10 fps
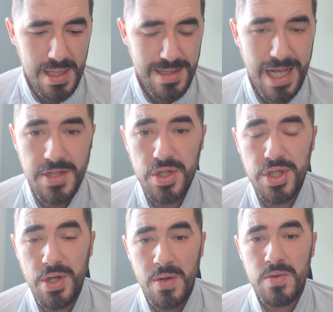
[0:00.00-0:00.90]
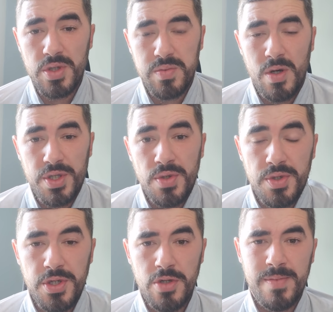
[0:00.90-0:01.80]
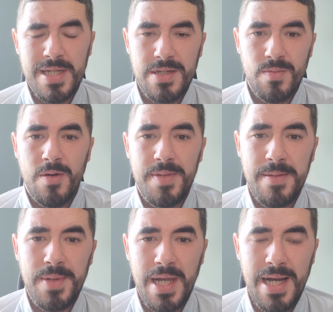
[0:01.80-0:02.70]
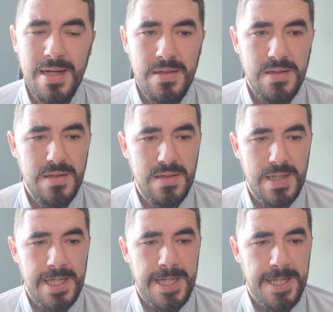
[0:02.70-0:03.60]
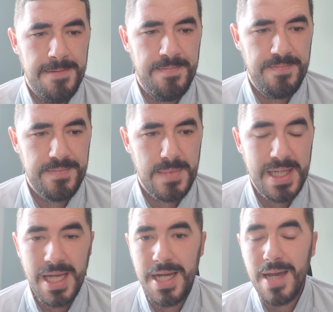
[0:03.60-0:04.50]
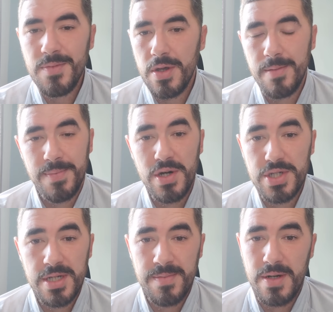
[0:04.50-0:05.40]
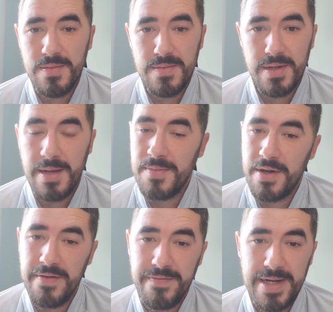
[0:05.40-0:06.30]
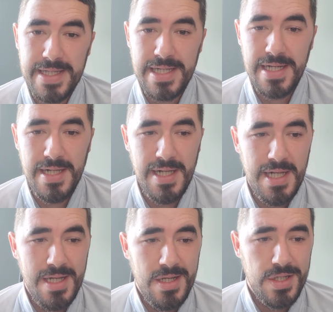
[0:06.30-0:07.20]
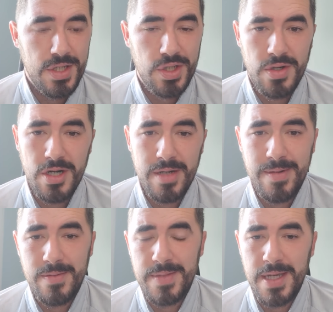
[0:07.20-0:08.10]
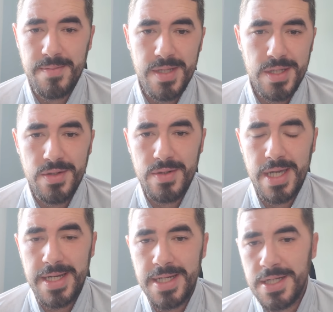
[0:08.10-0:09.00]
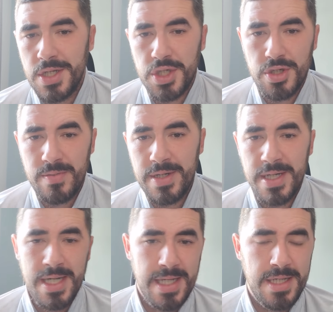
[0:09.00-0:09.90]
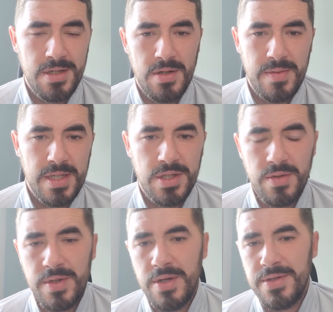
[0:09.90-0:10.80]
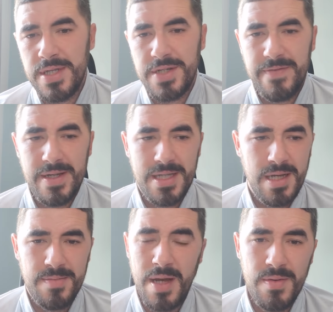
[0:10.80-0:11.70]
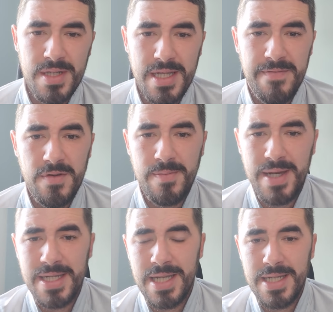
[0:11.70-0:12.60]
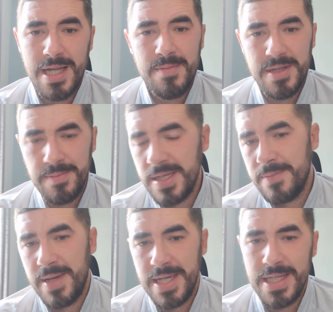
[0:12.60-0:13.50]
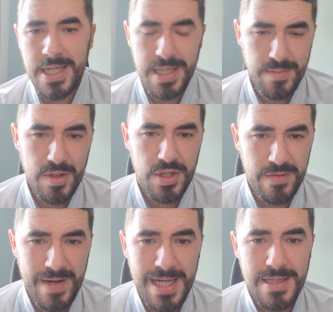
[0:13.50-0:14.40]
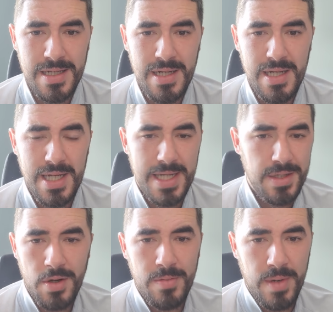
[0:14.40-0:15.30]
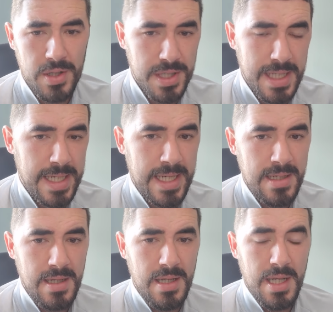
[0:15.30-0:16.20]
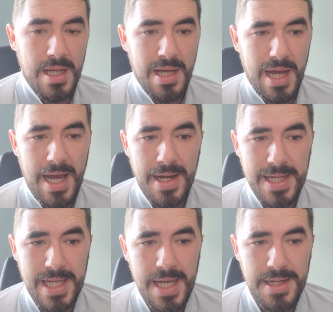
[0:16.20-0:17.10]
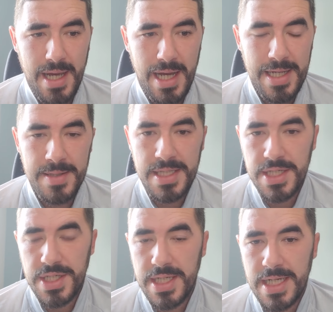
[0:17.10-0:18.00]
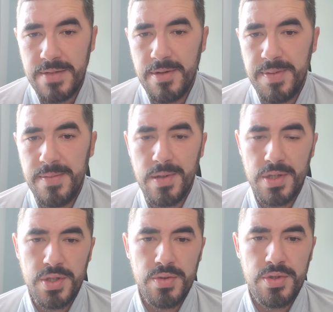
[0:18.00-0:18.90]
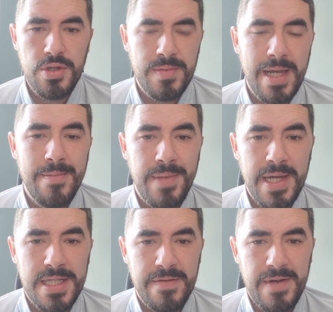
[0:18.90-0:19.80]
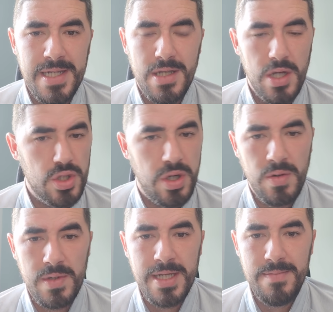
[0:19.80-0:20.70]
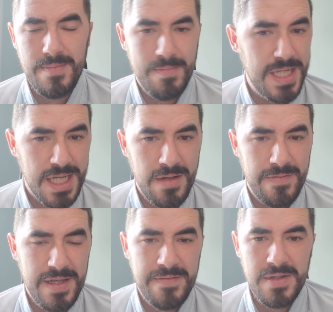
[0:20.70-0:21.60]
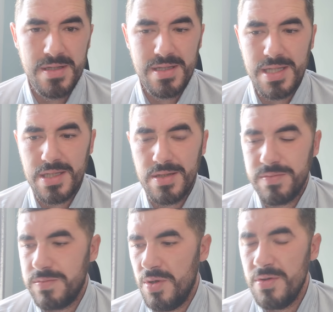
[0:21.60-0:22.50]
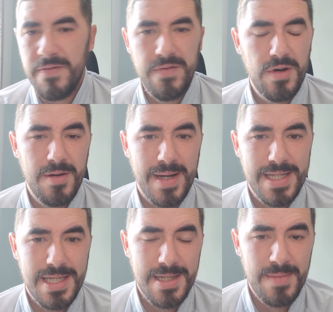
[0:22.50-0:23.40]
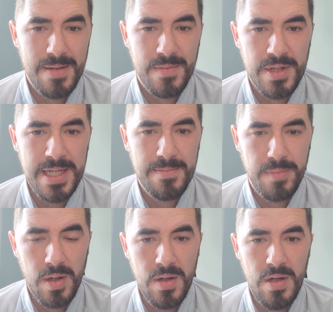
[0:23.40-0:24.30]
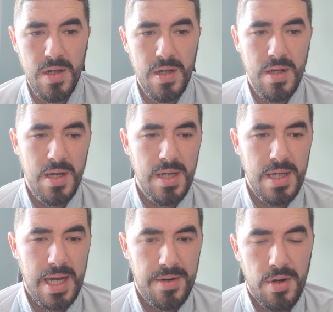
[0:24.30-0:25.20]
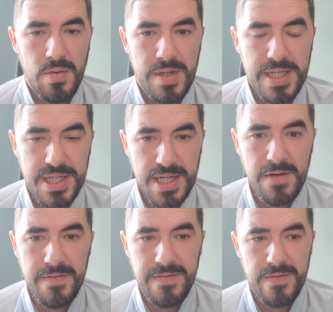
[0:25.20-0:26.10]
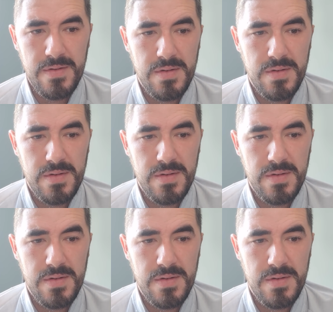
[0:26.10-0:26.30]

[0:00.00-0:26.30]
That just shows what YouTube is and what people are. Again, I'm not a boxer, bro. I'm not a fighter. You talk about, yeah, me and you getting in the summer and, like, you know, we'll do it on this fight crap. I wouldn't give you a payday. That'll be a bigger payday than what you've had in your whole boxing career. And again, I disagree with people on YouTube getting paid to fight. Totally. Myself even. Who the fuck am I to demand money? But I know with yourself,